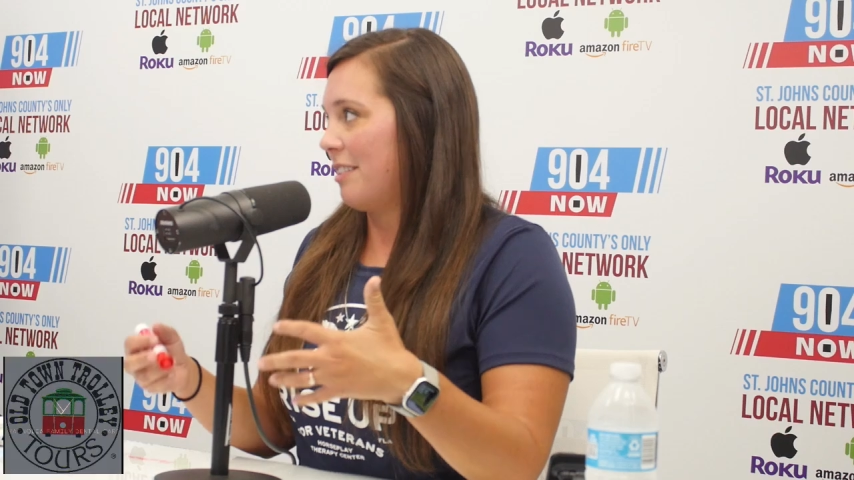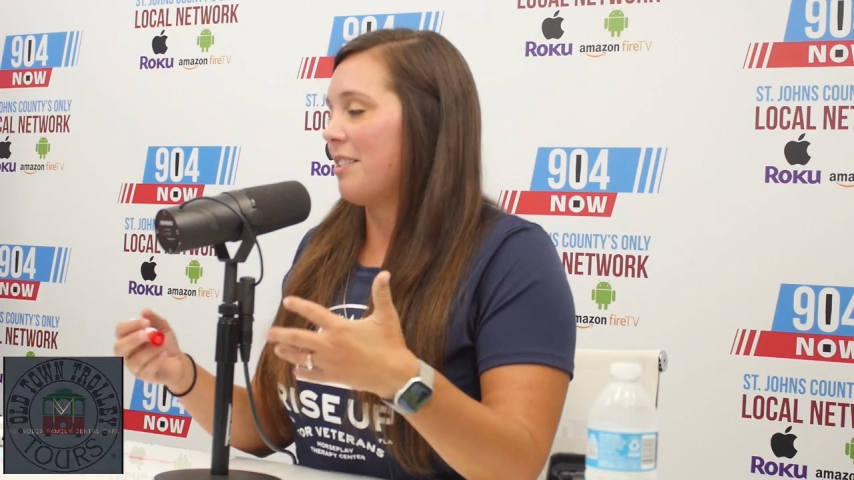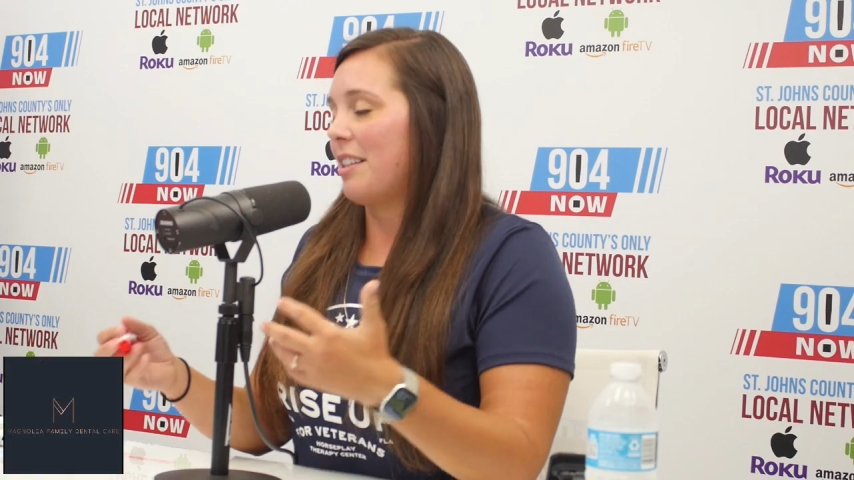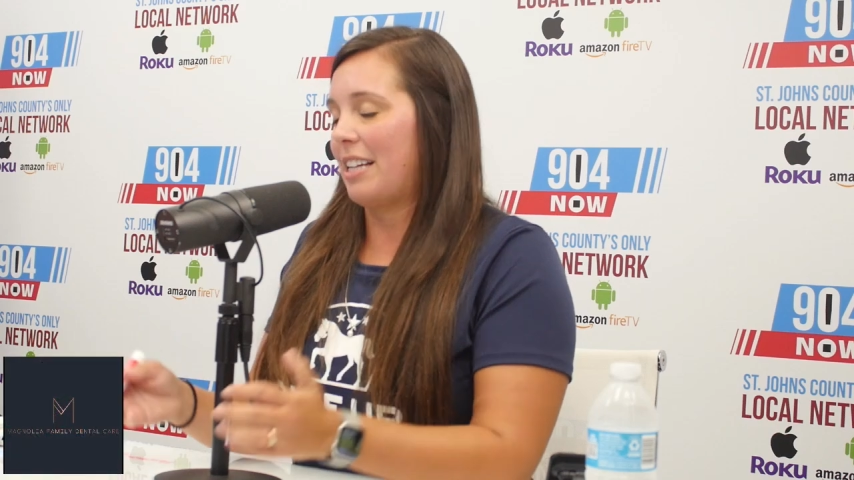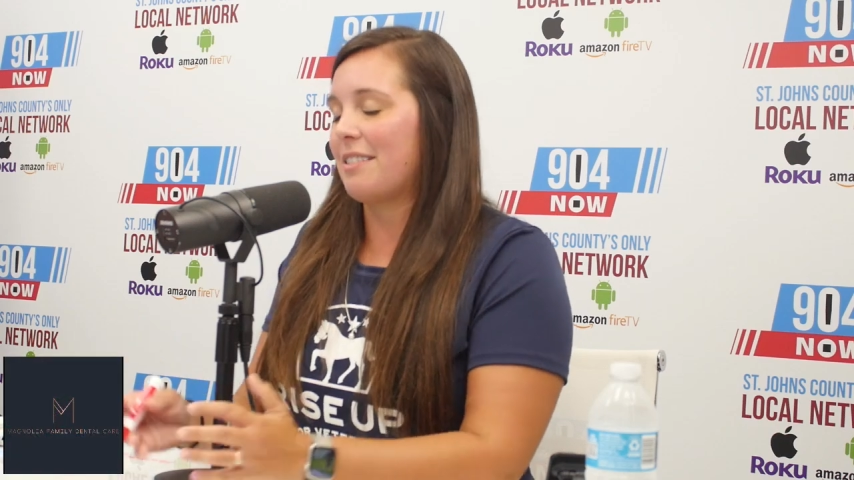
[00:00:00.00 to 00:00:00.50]

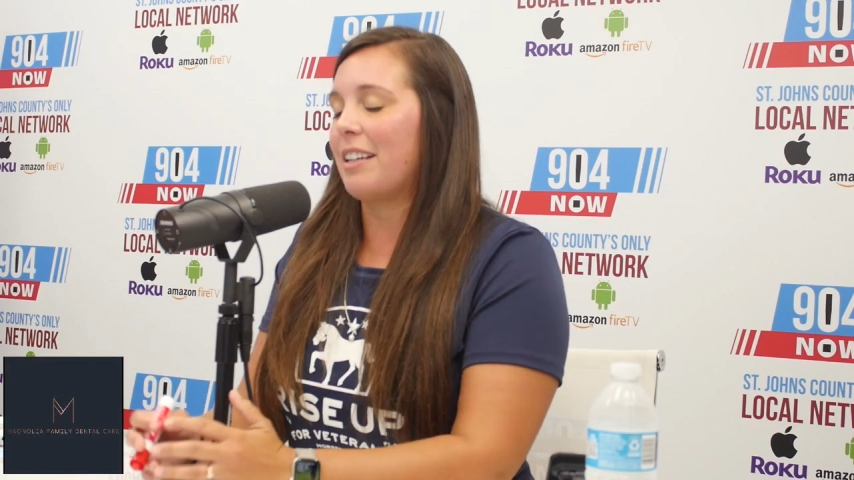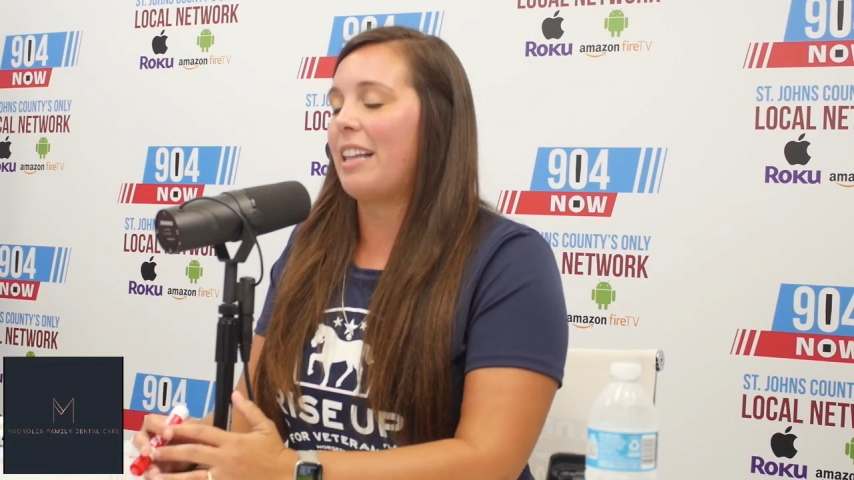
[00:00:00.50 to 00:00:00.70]
and things like